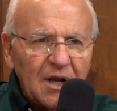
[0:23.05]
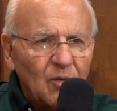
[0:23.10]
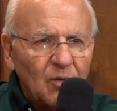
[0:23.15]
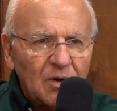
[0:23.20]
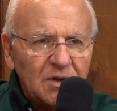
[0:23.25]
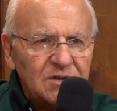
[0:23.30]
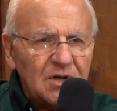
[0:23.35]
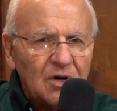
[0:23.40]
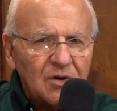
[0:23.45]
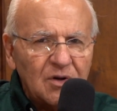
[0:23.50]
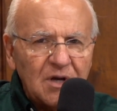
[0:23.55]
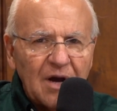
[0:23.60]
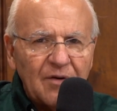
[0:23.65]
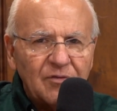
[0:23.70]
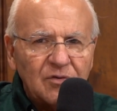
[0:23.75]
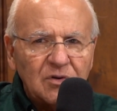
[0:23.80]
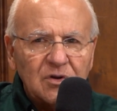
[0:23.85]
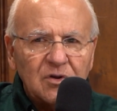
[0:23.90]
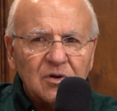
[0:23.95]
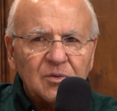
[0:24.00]
I don't want to sound
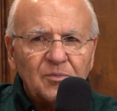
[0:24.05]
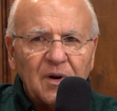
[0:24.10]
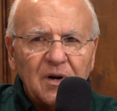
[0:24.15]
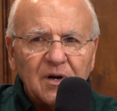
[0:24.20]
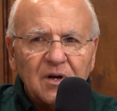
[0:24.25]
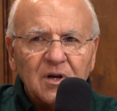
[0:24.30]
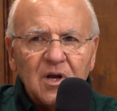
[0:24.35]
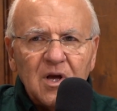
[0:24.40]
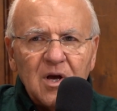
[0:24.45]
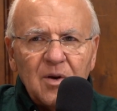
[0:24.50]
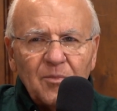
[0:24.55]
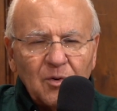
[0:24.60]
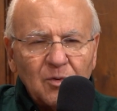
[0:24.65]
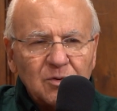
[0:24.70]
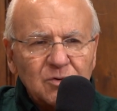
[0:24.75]
cavalier about it, but